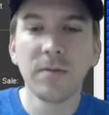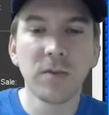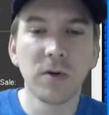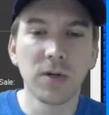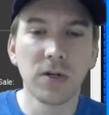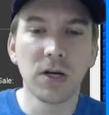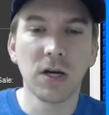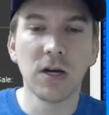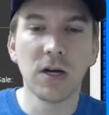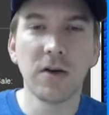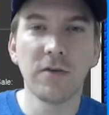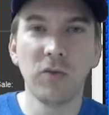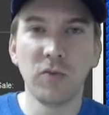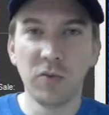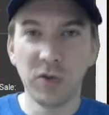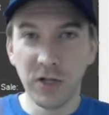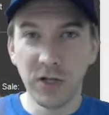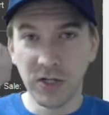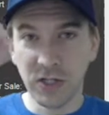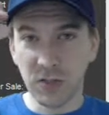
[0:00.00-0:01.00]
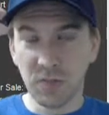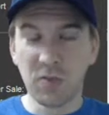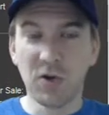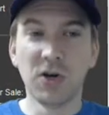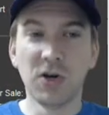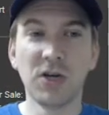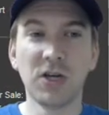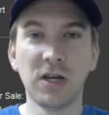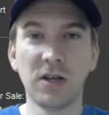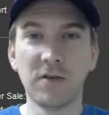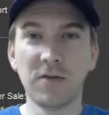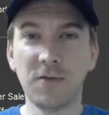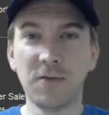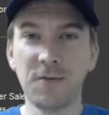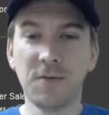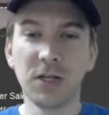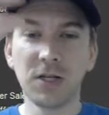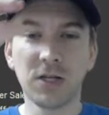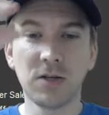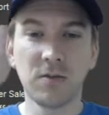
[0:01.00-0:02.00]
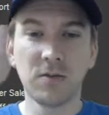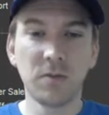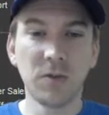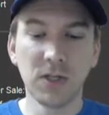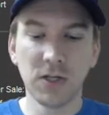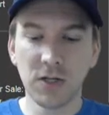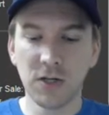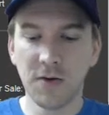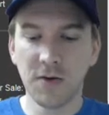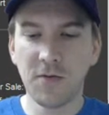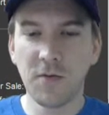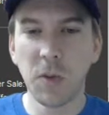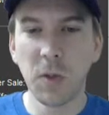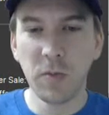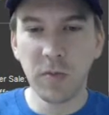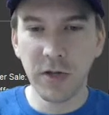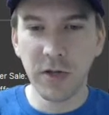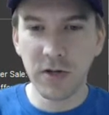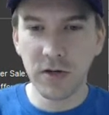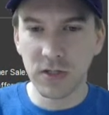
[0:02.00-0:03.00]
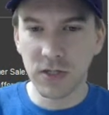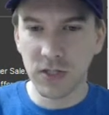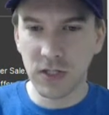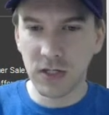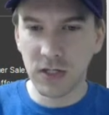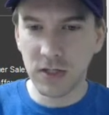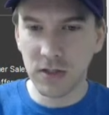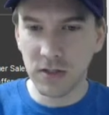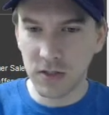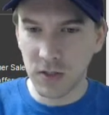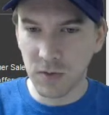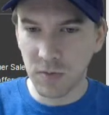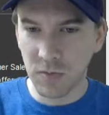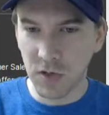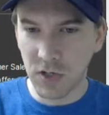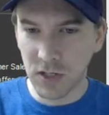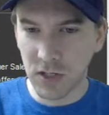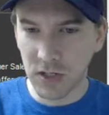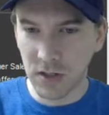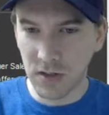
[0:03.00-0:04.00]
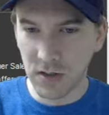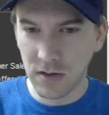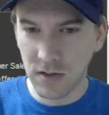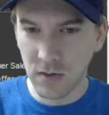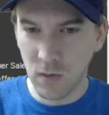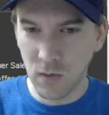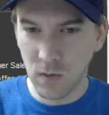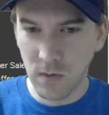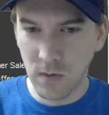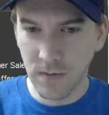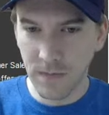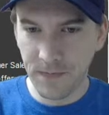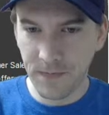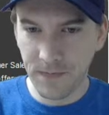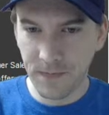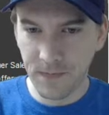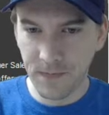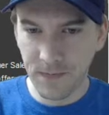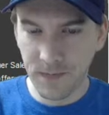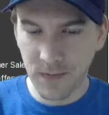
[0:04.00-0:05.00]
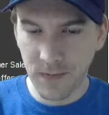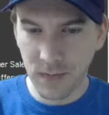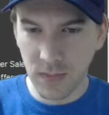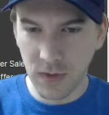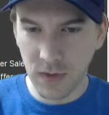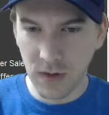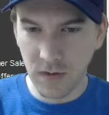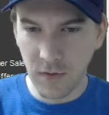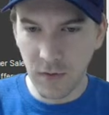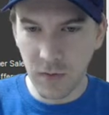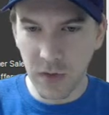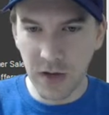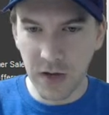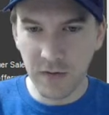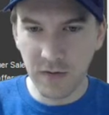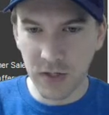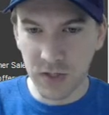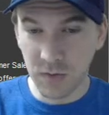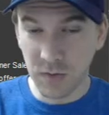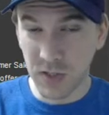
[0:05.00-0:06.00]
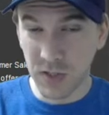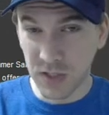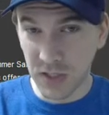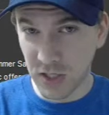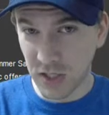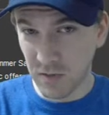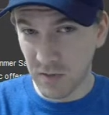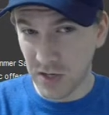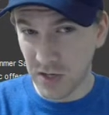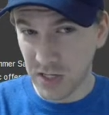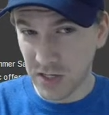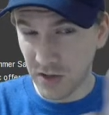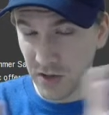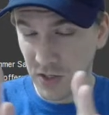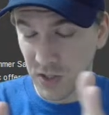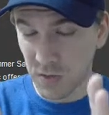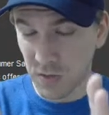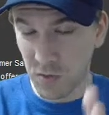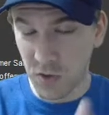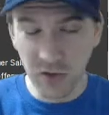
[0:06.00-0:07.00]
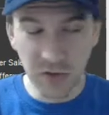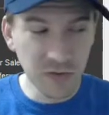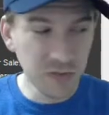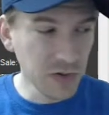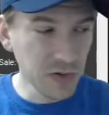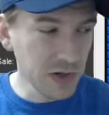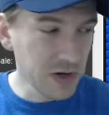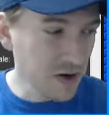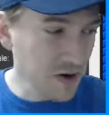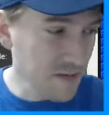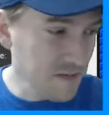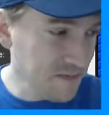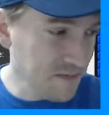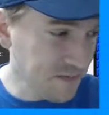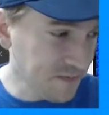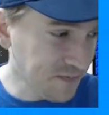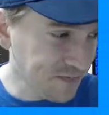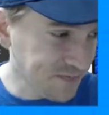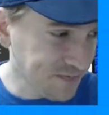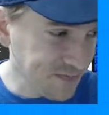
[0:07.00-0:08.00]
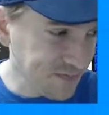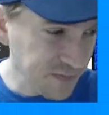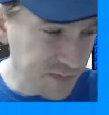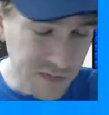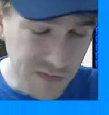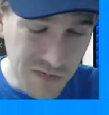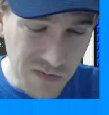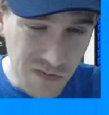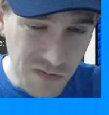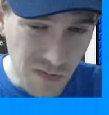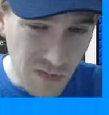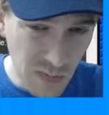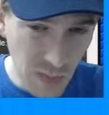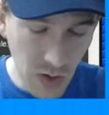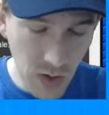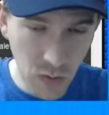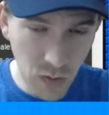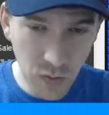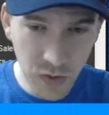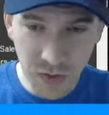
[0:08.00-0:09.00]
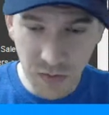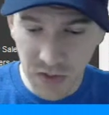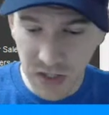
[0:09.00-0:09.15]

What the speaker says: but I have the bullet spawning at a fixed position from the player, it's still spawning from that fixed position based on the smaller player, which